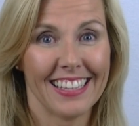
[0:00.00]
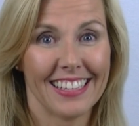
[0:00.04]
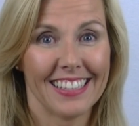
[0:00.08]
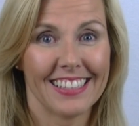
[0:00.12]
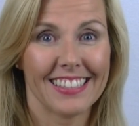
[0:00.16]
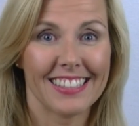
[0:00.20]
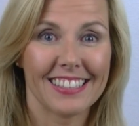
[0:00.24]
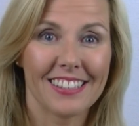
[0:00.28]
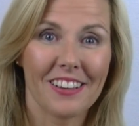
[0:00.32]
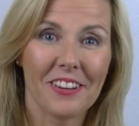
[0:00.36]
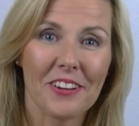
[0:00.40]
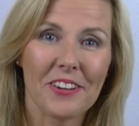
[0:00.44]

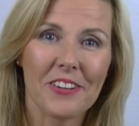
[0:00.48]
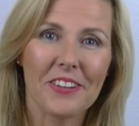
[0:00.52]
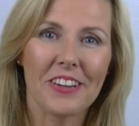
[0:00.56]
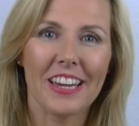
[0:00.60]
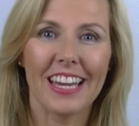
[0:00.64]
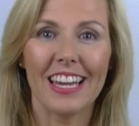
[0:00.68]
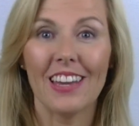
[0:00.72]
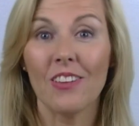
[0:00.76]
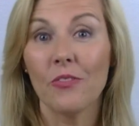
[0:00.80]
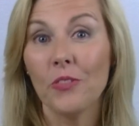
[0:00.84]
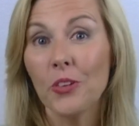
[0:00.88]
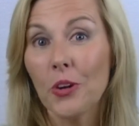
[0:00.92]
So
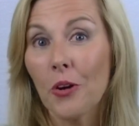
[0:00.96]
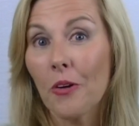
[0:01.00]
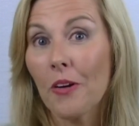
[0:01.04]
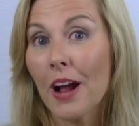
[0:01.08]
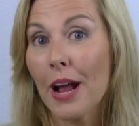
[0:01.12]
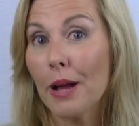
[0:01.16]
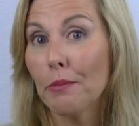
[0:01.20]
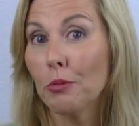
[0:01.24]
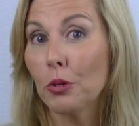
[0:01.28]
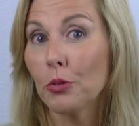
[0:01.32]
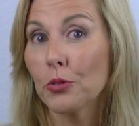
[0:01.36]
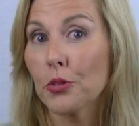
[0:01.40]
if you're
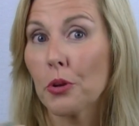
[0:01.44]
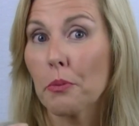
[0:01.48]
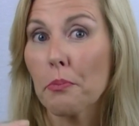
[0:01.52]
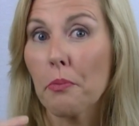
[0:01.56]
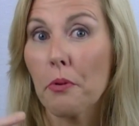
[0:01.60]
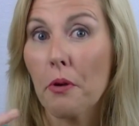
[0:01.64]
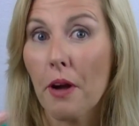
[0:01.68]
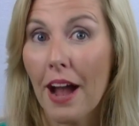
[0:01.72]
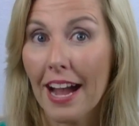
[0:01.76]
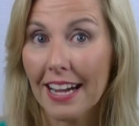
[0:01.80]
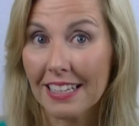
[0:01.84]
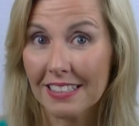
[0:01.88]
able to
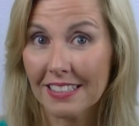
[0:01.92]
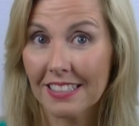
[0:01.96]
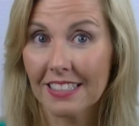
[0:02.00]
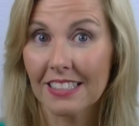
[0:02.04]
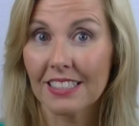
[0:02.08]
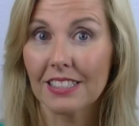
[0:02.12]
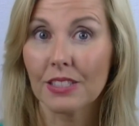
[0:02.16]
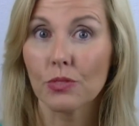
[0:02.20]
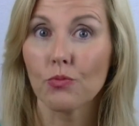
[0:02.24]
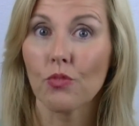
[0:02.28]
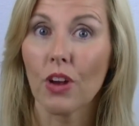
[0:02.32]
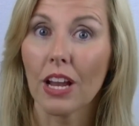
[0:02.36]

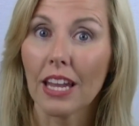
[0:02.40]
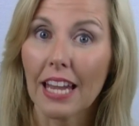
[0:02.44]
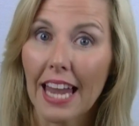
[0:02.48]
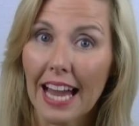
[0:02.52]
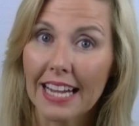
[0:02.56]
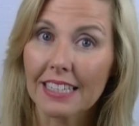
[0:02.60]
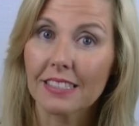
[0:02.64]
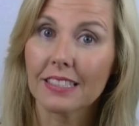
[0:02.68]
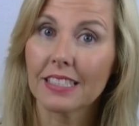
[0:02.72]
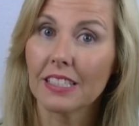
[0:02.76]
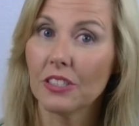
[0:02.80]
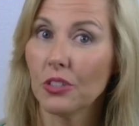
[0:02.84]
practice
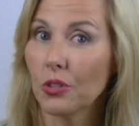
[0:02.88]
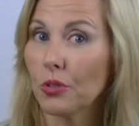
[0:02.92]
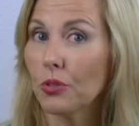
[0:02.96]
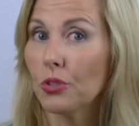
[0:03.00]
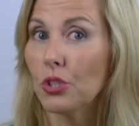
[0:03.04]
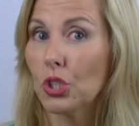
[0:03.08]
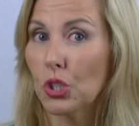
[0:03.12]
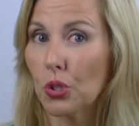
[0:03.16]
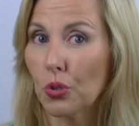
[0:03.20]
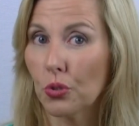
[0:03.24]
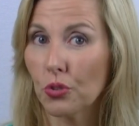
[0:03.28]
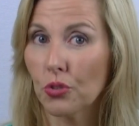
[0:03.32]
relaxing your
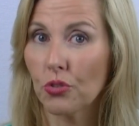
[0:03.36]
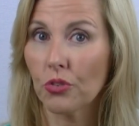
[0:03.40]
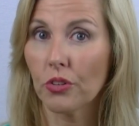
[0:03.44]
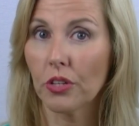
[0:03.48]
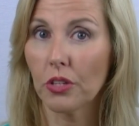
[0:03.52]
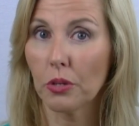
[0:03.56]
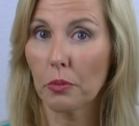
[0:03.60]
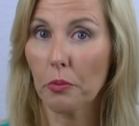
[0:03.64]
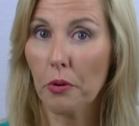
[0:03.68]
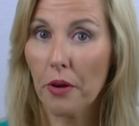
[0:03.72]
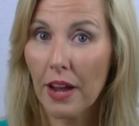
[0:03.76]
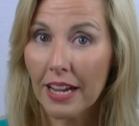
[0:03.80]
jaw during
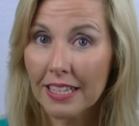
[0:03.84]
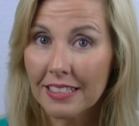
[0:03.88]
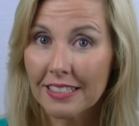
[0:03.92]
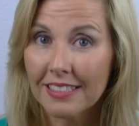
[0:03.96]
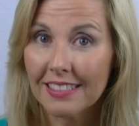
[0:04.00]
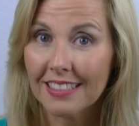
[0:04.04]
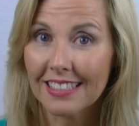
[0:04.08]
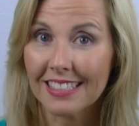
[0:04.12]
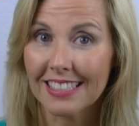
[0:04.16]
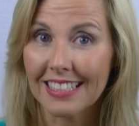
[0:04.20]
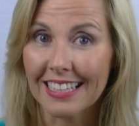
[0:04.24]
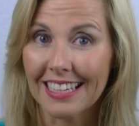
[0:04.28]
your
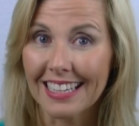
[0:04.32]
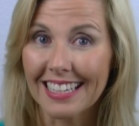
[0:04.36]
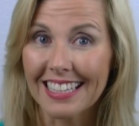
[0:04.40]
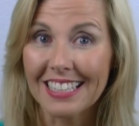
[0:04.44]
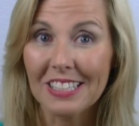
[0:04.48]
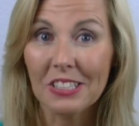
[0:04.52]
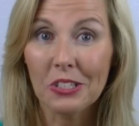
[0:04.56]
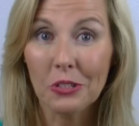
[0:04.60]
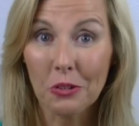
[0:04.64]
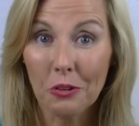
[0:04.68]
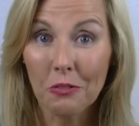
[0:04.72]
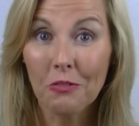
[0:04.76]
pregnancy,
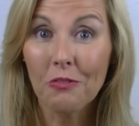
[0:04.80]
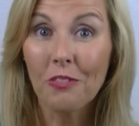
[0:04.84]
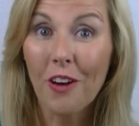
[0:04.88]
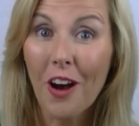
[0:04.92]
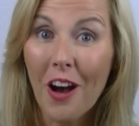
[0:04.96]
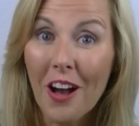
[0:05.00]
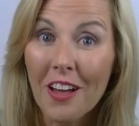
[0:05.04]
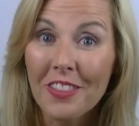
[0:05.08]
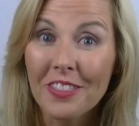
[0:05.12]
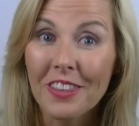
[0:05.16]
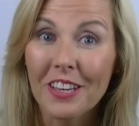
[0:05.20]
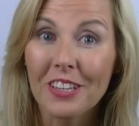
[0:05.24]
you'll
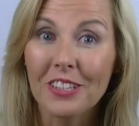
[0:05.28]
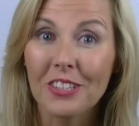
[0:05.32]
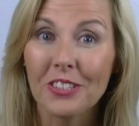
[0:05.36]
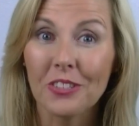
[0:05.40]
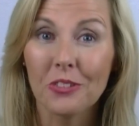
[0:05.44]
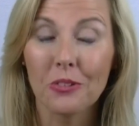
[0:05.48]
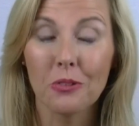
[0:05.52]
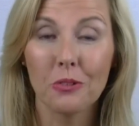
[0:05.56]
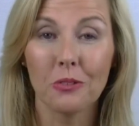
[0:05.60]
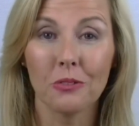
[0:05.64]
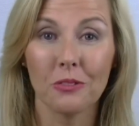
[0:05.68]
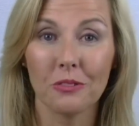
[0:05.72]
find that
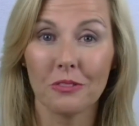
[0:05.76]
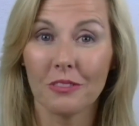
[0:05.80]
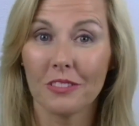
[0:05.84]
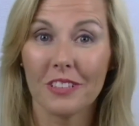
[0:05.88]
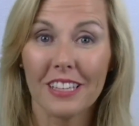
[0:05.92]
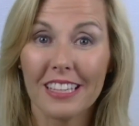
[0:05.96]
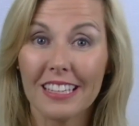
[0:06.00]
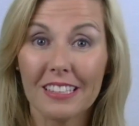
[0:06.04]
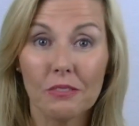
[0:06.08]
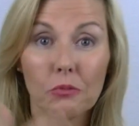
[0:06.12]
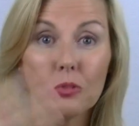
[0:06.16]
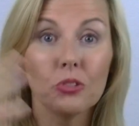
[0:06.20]

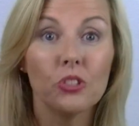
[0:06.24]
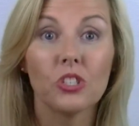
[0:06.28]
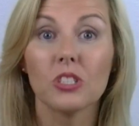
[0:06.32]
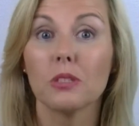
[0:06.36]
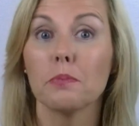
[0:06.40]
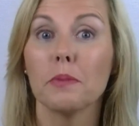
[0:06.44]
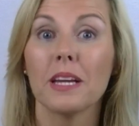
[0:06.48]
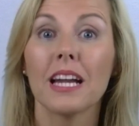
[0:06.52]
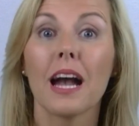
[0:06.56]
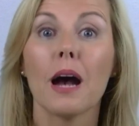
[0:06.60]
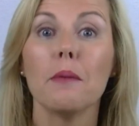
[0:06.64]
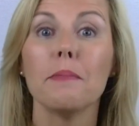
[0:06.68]
it will just
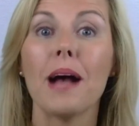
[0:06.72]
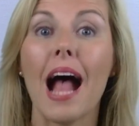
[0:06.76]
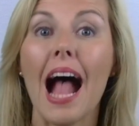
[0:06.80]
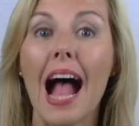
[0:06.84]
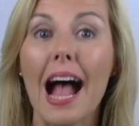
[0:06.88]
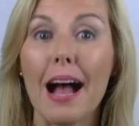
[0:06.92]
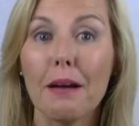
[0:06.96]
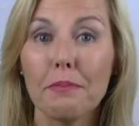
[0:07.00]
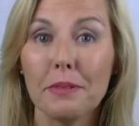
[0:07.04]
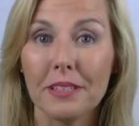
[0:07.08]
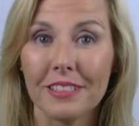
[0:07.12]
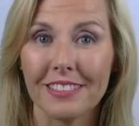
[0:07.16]
become a
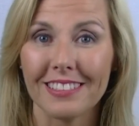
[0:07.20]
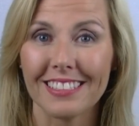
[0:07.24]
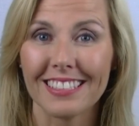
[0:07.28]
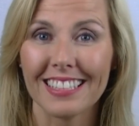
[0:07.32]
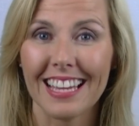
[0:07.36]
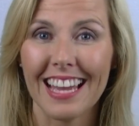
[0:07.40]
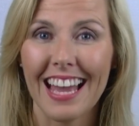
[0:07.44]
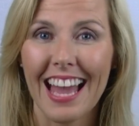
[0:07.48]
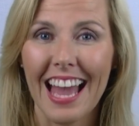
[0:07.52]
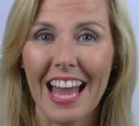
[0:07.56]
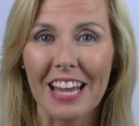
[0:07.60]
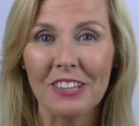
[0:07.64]
habit,
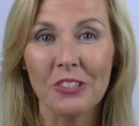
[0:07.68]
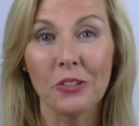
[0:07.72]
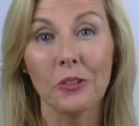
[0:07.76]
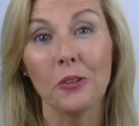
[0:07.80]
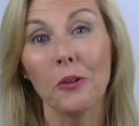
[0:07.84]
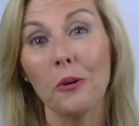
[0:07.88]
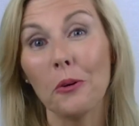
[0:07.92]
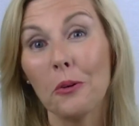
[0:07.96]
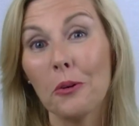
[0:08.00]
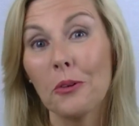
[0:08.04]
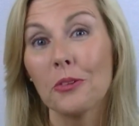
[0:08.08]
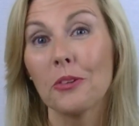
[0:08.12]
and
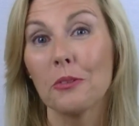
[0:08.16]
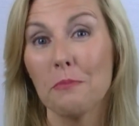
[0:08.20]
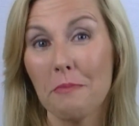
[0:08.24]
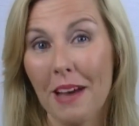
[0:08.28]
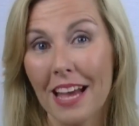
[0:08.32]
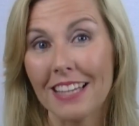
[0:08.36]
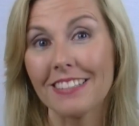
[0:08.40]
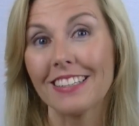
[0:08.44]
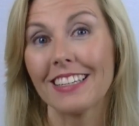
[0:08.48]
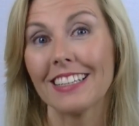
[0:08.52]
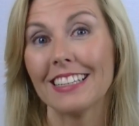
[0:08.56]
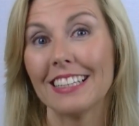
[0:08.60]
you'll
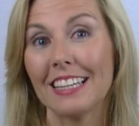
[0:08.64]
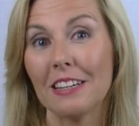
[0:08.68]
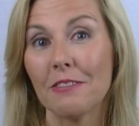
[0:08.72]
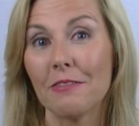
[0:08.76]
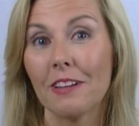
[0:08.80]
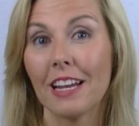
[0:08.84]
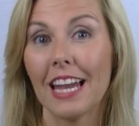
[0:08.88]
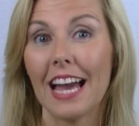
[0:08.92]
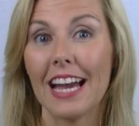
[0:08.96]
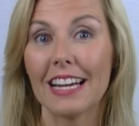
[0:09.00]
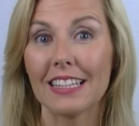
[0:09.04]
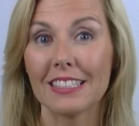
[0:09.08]
automatically
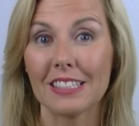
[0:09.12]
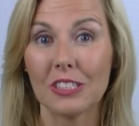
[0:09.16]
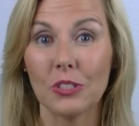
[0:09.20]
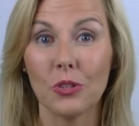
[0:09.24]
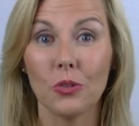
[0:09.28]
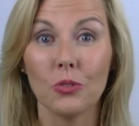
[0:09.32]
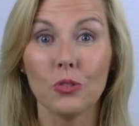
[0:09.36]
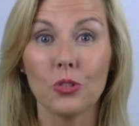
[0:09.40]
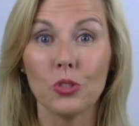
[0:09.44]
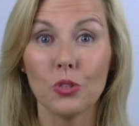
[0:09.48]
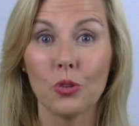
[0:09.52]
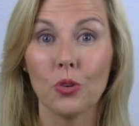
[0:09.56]
relax
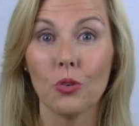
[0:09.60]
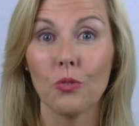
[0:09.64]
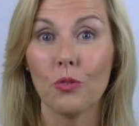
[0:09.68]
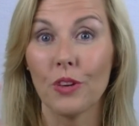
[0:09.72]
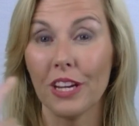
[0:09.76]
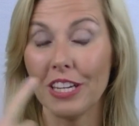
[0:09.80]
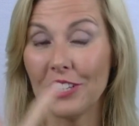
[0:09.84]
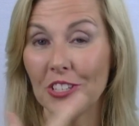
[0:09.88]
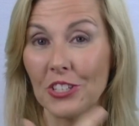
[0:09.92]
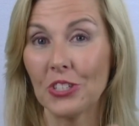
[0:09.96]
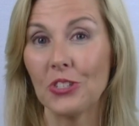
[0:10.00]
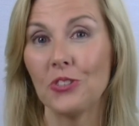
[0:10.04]
your jaw
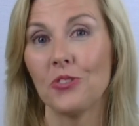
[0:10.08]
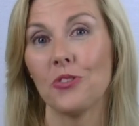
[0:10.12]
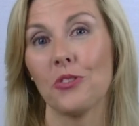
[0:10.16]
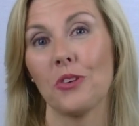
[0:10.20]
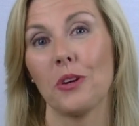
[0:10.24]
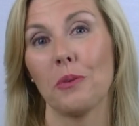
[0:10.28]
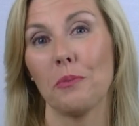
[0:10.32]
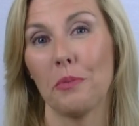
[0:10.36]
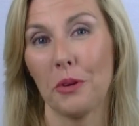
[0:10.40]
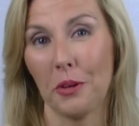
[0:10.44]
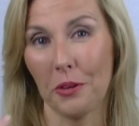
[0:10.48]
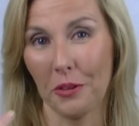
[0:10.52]
region
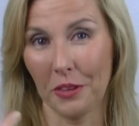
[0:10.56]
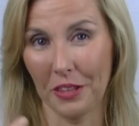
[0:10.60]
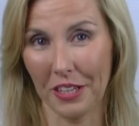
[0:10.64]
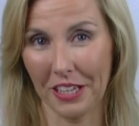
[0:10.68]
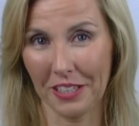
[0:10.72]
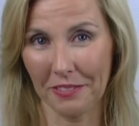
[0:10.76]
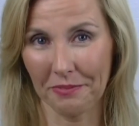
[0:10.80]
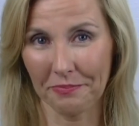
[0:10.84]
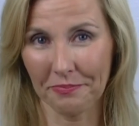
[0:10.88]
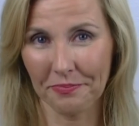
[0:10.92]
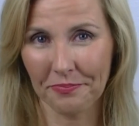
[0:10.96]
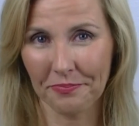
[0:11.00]
during birthing.